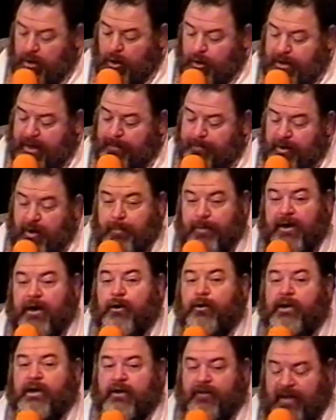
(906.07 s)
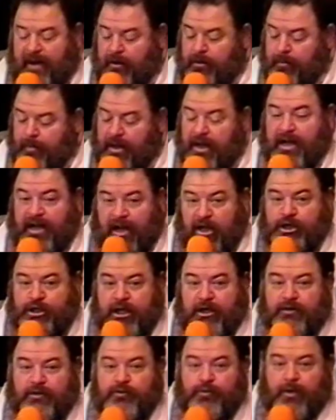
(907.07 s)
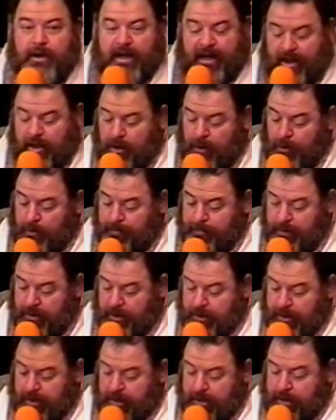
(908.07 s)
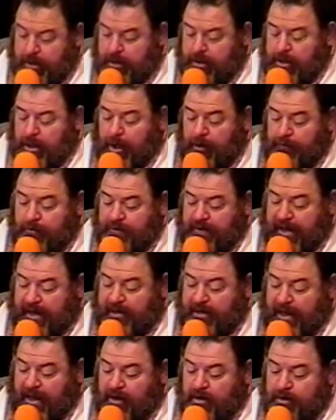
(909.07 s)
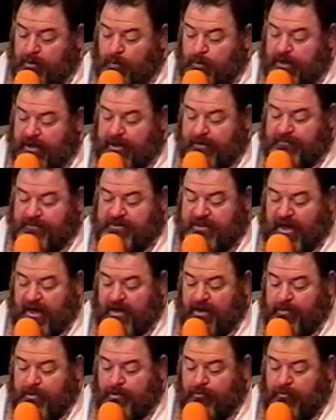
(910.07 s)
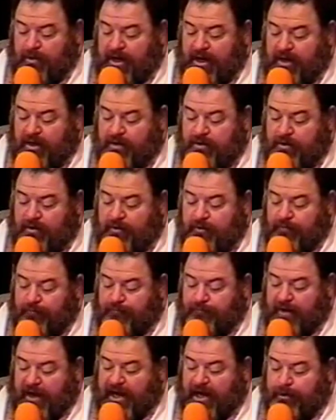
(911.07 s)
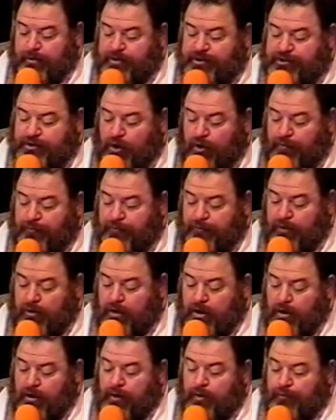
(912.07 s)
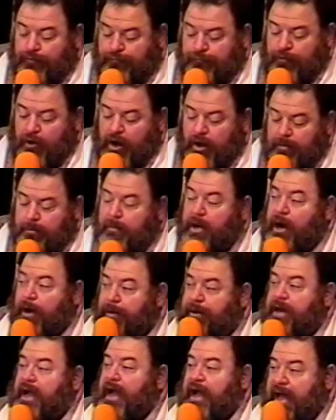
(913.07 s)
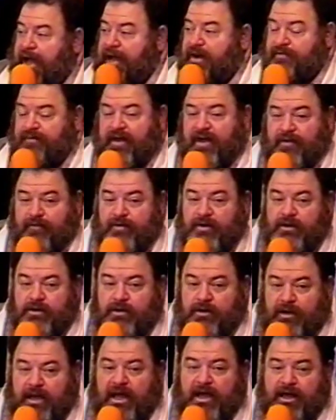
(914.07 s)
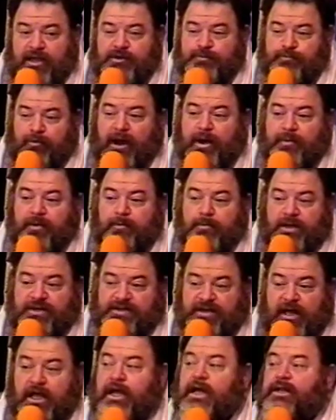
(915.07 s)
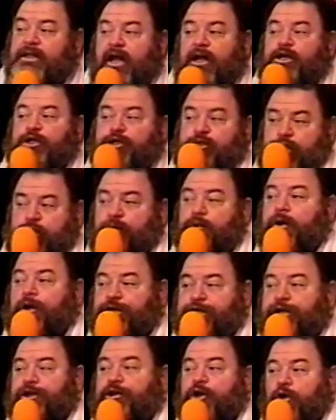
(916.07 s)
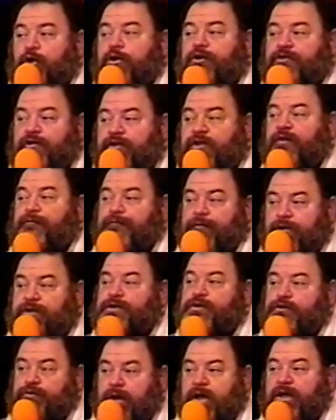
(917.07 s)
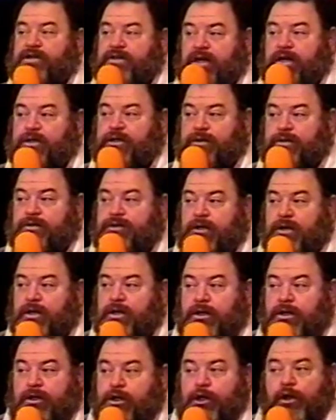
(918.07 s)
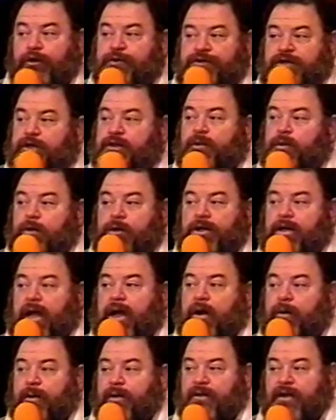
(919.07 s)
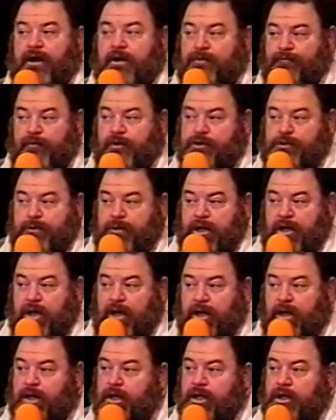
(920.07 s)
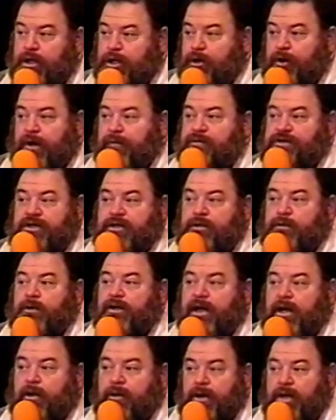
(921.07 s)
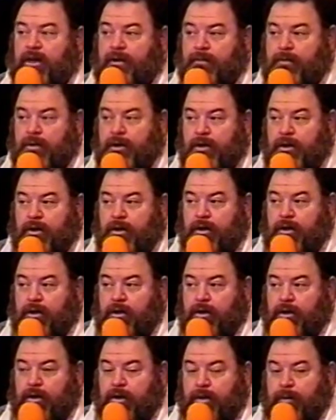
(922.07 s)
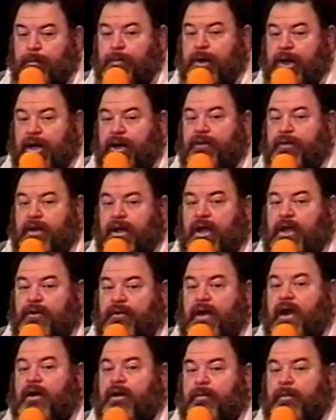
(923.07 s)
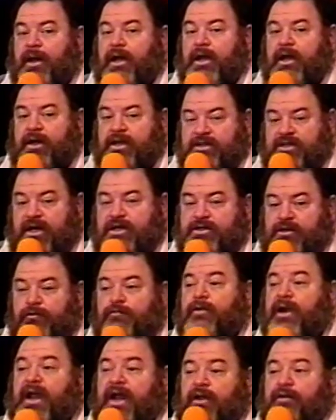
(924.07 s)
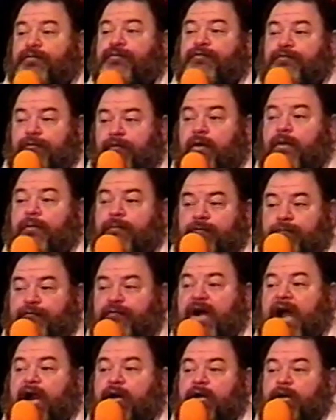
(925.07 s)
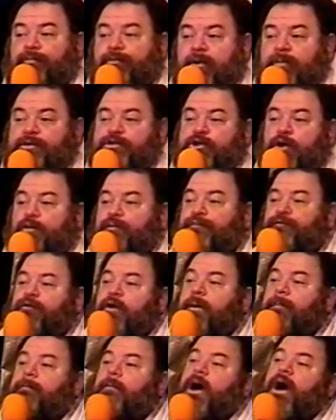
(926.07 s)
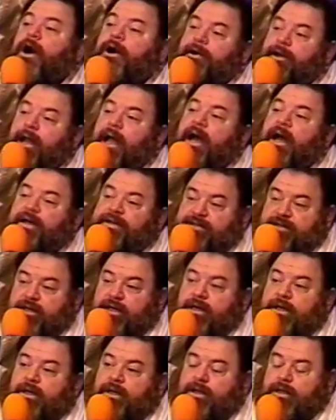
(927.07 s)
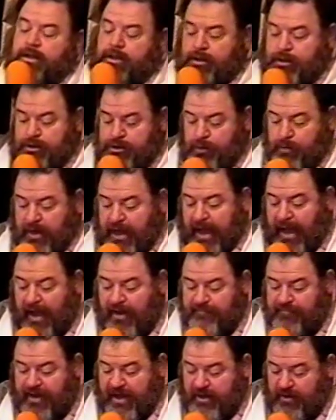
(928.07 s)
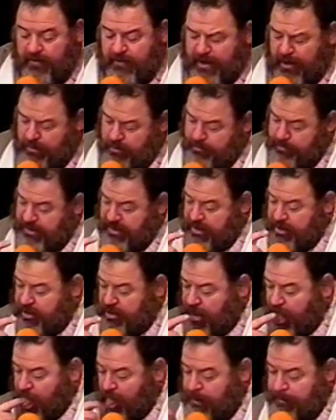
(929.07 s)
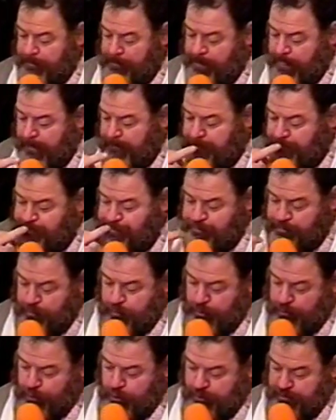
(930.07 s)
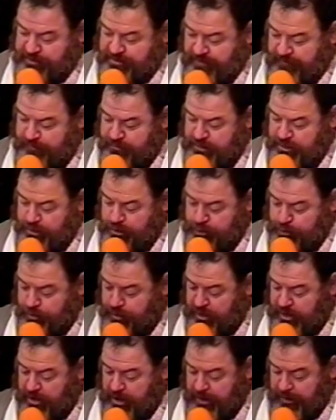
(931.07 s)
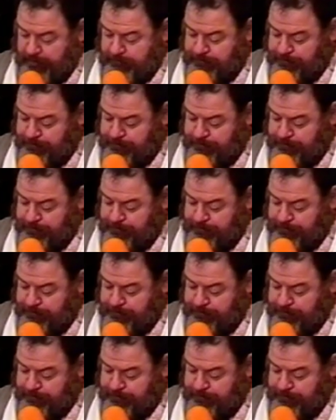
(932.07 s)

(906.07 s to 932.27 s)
Okay, but apparently in the Aramaic, and I'll check this when I get home, on the day Lot went out of Sodom, it rained fire and sulfur from Maria out of heaven. Okay, it's probably missing. Now, I just, just want you to notice the difference in translations. You don't see the word Yahweh there in verse 29. You don't even see the word Elohim. But in the, in the Aramaic, it says it rained fire and brimstone from Maria, see? So we have that in the Aramaic. Luke 17, 29.